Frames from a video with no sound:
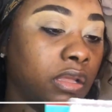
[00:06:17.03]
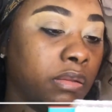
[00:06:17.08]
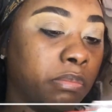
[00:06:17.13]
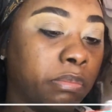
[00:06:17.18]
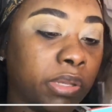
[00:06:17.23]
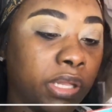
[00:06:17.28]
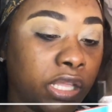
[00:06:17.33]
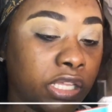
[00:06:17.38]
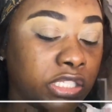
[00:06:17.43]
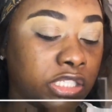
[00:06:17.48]

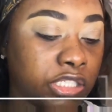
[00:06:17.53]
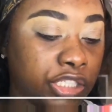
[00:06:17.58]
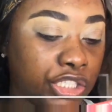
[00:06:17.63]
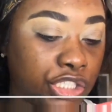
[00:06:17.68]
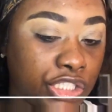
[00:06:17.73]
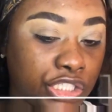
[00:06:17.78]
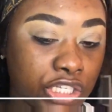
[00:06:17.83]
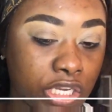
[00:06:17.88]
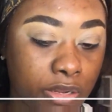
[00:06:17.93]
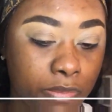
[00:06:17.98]

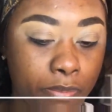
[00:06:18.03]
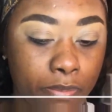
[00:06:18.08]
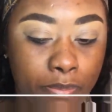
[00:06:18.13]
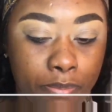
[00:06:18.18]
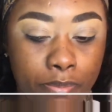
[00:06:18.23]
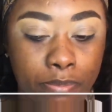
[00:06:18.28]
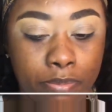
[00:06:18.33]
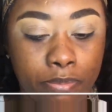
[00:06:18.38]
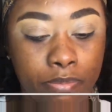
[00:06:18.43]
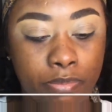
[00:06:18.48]
blush,
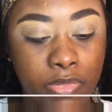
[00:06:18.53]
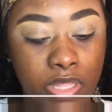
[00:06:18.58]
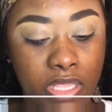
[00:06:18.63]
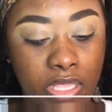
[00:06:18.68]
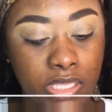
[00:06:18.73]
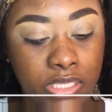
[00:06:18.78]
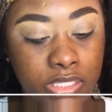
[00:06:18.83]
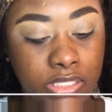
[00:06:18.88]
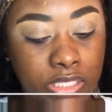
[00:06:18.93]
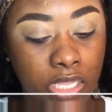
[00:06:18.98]

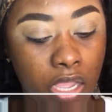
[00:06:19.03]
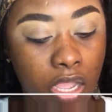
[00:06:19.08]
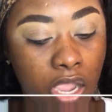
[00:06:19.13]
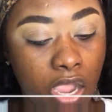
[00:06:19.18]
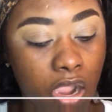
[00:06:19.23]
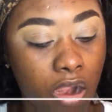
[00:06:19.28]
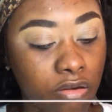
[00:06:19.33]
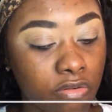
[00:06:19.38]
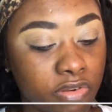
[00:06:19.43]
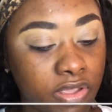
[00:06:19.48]

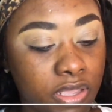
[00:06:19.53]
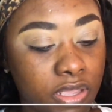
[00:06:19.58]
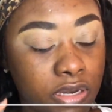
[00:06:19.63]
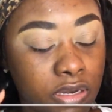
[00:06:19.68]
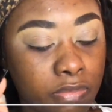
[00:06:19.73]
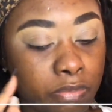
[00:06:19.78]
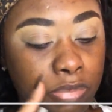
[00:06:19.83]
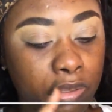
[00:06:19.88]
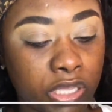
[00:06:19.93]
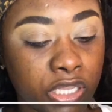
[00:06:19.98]

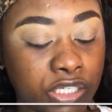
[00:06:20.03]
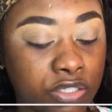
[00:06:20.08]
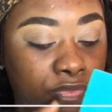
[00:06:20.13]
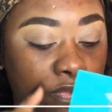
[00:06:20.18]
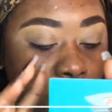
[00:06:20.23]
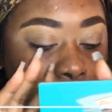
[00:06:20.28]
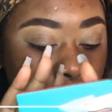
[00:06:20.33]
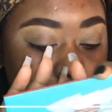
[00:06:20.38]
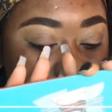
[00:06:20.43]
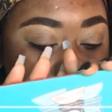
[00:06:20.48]
Saharan Blush
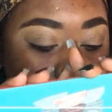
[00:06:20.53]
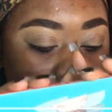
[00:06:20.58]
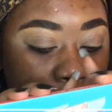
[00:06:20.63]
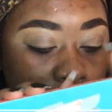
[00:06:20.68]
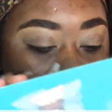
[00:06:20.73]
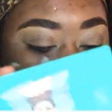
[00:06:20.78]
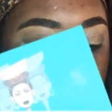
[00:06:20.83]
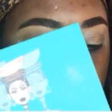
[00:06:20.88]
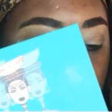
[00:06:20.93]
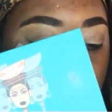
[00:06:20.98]
Volume
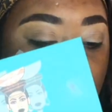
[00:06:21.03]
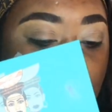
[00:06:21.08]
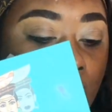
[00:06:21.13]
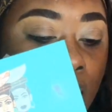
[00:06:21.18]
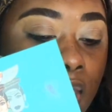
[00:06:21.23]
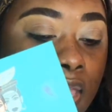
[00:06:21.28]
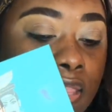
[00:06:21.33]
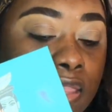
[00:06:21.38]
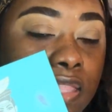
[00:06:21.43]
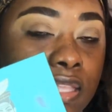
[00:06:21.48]
1,
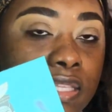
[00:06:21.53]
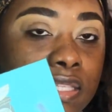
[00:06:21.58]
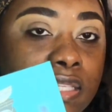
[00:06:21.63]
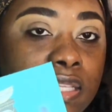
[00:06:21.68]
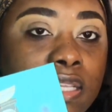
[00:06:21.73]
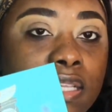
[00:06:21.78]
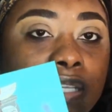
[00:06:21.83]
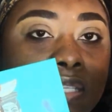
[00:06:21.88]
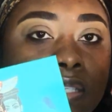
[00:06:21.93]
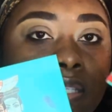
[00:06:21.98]
and this
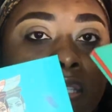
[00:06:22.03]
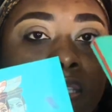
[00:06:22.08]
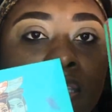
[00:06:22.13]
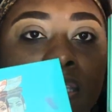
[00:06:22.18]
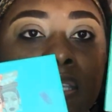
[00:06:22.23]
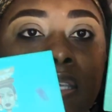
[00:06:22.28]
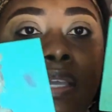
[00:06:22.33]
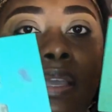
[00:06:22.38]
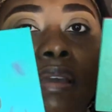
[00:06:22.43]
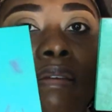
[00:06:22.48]
is
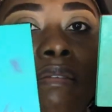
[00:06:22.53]
the